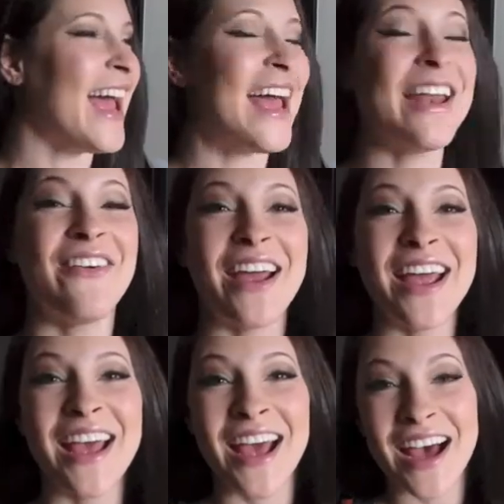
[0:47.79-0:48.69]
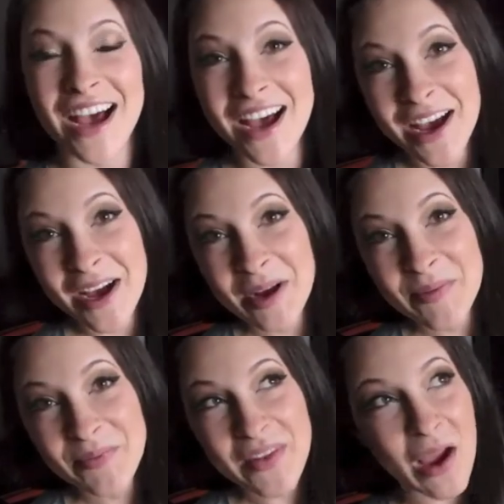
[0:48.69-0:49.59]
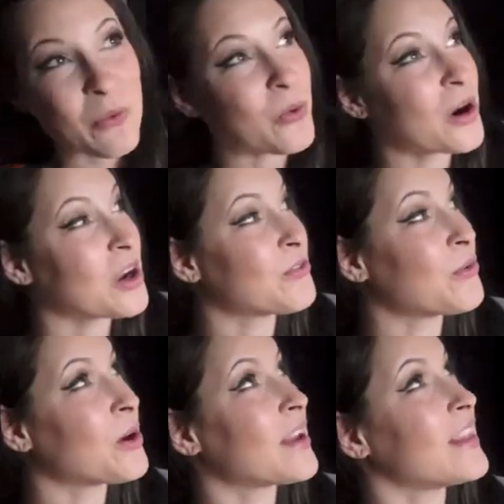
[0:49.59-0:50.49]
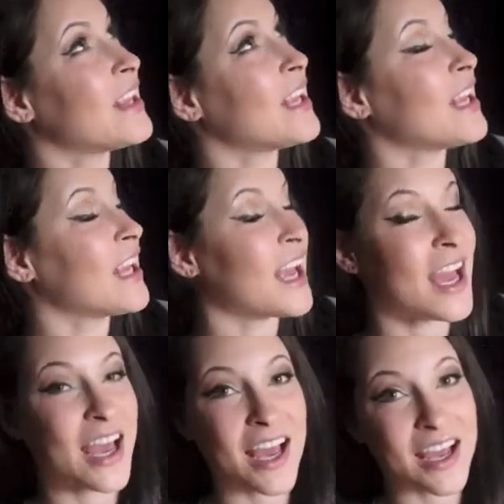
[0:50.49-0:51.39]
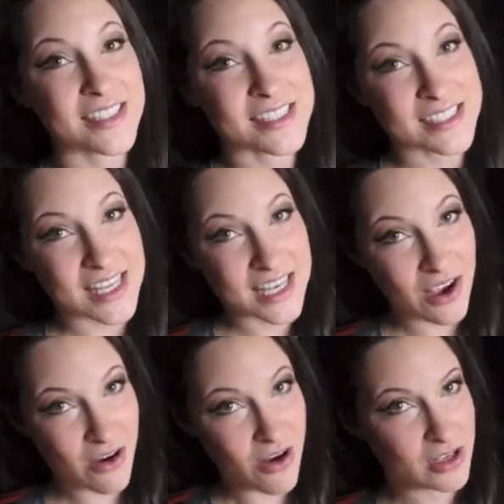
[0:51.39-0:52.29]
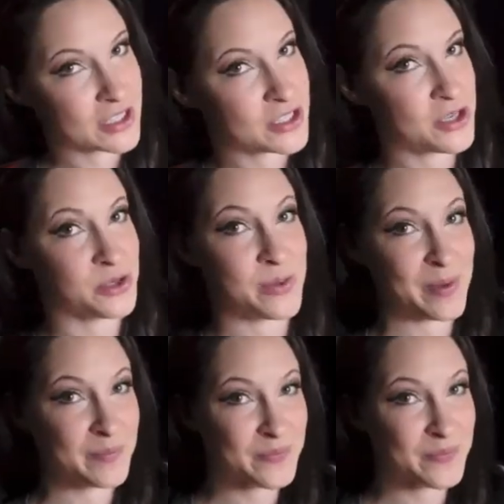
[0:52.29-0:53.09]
Anyway, I work for the city hall, excuse me,